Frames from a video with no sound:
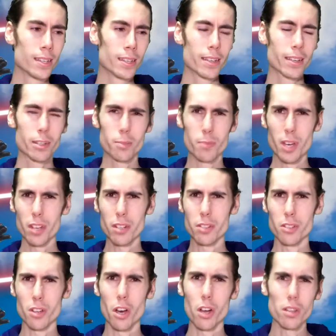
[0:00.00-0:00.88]
And to be
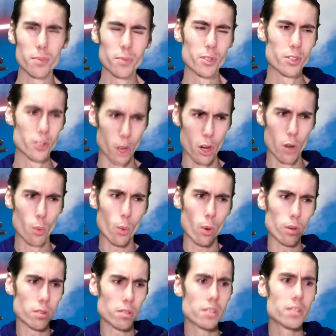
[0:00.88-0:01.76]
honest, all of Star
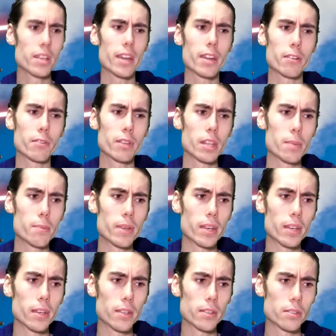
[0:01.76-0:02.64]
Wars is getting really
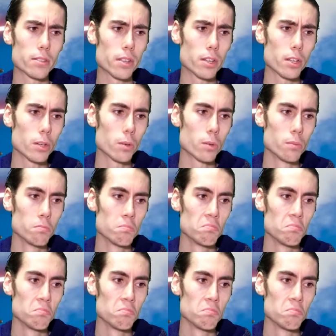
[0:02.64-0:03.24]
big, so